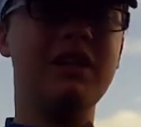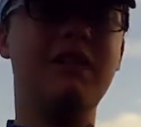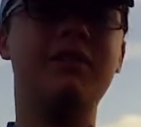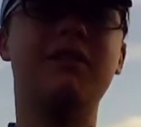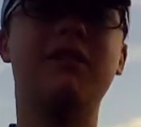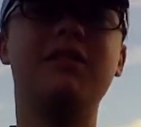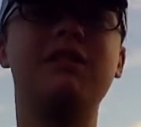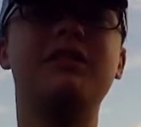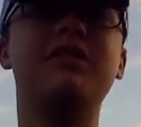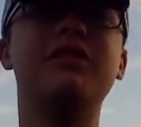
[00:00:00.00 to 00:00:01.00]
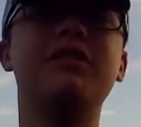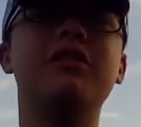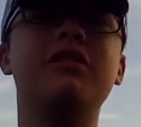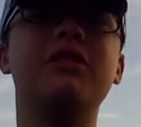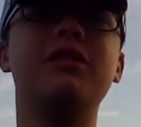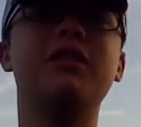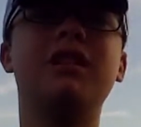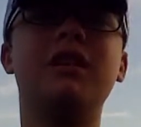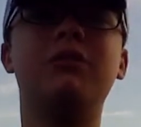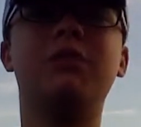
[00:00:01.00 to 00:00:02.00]
I figured I'll just do
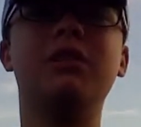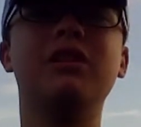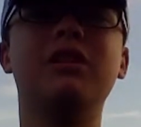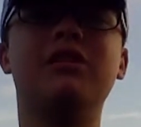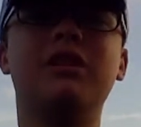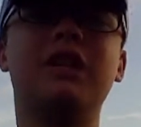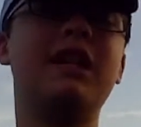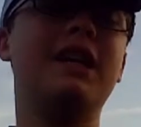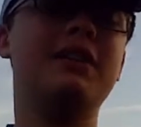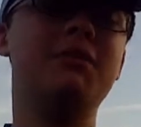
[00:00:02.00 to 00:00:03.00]
like one little cast